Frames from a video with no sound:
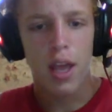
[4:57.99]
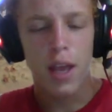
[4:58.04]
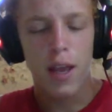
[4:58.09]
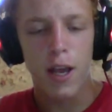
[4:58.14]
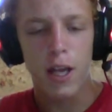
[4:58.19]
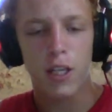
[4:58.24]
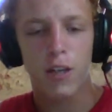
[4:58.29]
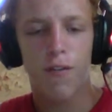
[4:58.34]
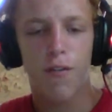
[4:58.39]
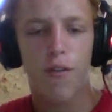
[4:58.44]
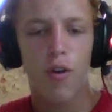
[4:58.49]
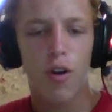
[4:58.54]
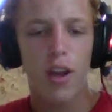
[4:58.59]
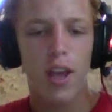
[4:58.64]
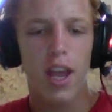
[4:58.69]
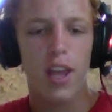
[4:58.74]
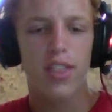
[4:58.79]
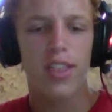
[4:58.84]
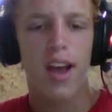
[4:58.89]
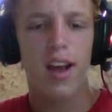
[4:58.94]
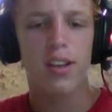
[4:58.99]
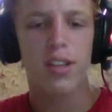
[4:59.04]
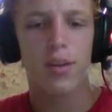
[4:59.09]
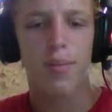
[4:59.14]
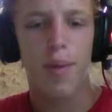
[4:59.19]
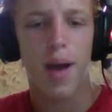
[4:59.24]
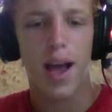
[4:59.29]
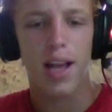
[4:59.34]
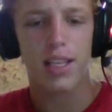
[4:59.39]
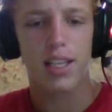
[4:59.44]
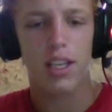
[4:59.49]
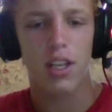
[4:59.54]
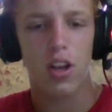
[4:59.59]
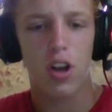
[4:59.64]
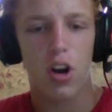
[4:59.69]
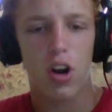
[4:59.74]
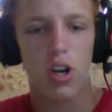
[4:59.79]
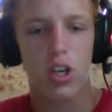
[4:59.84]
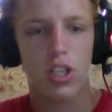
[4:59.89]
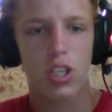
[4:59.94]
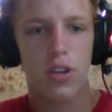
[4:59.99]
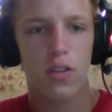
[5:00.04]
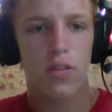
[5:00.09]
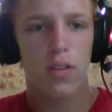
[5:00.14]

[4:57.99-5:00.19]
He has 48,000 passing yards